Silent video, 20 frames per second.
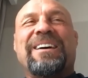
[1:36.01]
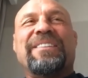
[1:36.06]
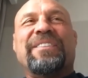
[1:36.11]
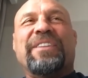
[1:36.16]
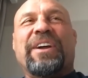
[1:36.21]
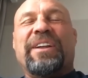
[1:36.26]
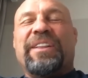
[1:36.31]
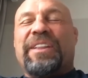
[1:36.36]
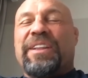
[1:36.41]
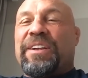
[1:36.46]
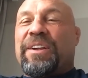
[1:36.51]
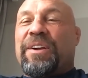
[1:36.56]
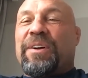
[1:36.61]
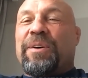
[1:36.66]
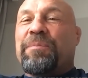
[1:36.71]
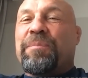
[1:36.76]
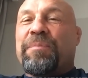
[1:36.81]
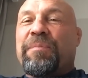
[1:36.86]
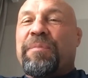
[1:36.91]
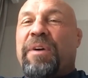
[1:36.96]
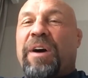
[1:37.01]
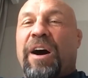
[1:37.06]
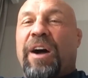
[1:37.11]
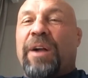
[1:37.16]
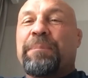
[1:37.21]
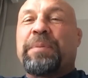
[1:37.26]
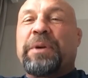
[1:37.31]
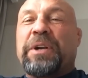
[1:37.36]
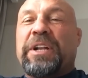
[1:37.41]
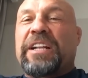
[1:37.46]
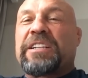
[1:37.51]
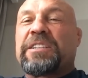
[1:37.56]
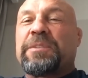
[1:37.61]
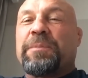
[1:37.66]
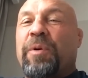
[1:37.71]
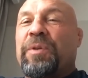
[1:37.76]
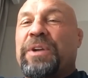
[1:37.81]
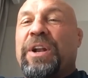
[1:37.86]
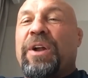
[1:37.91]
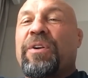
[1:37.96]
the, the, you know,
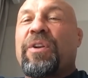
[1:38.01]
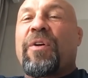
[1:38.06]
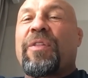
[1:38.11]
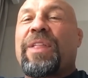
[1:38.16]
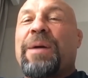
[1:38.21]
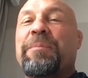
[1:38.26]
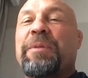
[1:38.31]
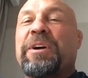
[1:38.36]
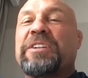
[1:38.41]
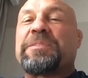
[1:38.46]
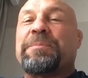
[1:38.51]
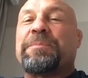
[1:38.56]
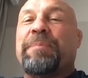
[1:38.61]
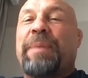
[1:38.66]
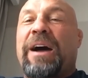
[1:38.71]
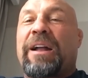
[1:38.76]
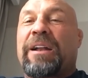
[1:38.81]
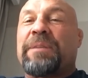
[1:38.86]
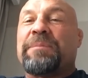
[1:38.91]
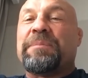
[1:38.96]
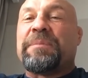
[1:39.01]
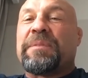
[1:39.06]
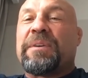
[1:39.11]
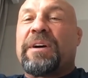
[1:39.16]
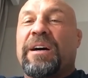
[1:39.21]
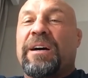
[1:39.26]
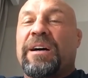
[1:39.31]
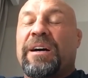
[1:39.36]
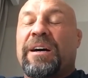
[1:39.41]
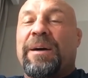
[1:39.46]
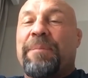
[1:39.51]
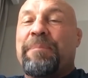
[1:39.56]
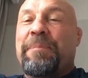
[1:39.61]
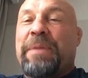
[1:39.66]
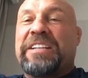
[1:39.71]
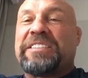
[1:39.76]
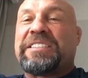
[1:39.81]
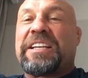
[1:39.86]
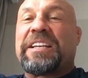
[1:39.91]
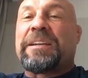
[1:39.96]
unpredictable. We don't know that much about him. Uh,
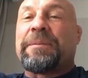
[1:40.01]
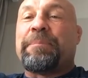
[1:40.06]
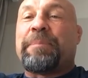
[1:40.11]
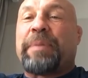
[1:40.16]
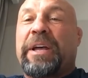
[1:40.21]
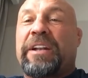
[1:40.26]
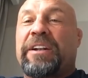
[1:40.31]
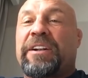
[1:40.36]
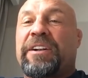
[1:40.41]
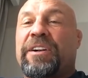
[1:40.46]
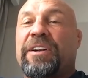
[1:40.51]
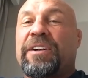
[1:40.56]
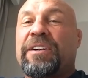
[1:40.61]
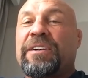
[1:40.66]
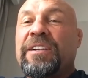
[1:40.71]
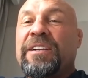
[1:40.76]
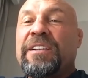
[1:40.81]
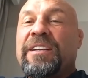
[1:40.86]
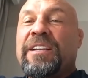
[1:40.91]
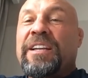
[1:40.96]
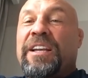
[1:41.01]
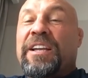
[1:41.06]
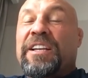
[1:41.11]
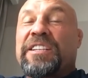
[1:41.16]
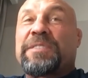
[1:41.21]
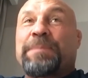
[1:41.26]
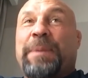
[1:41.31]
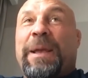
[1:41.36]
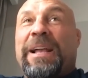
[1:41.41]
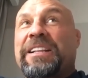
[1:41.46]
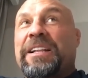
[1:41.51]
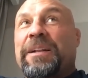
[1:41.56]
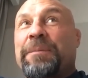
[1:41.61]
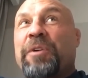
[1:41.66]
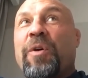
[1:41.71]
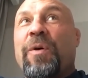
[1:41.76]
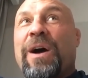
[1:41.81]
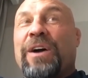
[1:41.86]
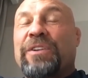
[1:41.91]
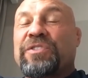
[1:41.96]
amazing competitor expected him
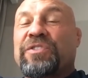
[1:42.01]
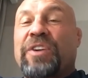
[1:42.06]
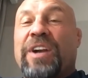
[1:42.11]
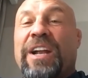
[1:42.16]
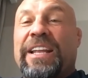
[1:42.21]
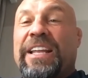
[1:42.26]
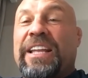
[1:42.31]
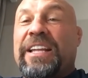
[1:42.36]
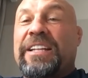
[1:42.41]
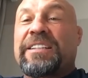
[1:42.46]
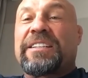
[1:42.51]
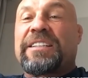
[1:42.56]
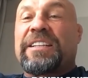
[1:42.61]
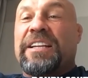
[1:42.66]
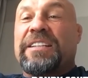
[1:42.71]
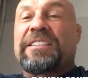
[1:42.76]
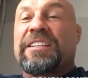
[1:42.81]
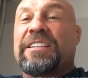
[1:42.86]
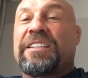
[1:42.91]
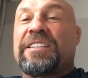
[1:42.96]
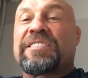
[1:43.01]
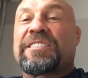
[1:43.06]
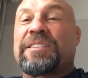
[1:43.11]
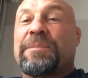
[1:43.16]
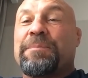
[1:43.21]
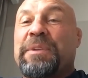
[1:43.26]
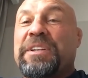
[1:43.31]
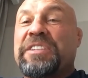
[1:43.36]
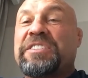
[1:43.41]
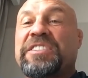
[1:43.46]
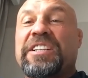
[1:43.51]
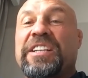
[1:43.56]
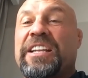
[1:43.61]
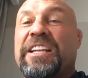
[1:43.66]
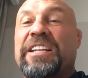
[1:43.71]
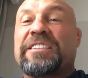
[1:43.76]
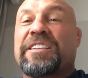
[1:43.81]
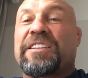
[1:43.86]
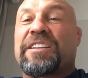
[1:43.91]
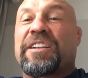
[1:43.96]
to go out and try and get get to the submission
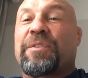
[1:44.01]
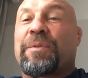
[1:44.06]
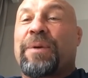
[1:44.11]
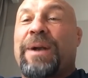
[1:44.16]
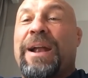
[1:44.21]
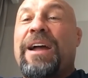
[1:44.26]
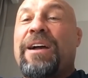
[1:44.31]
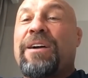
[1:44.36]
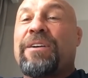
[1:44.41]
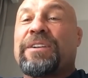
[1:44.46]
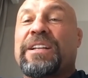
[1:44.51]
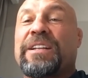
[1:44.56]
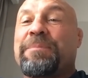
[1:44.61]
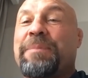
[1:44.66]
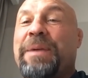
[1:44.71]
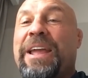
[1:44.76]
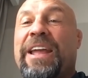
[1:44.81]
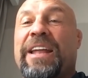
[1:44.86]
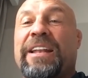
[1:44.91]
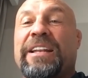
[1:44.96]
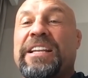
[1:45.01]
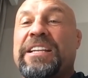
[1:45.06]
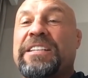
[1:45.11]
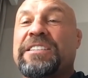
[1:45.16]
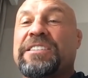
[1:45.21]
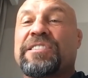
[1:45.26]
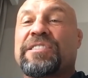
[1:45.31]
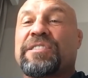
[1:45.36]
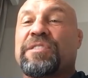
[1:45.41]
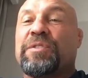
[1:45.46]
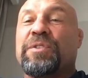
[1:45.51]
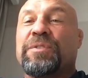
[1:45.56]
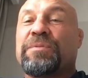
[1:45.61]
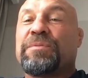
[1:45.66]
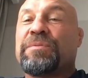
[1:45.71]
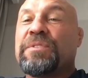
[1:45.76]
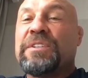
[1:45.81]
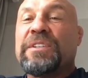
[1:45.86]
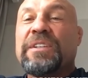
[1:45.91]
and get to the ground. And man, he just threw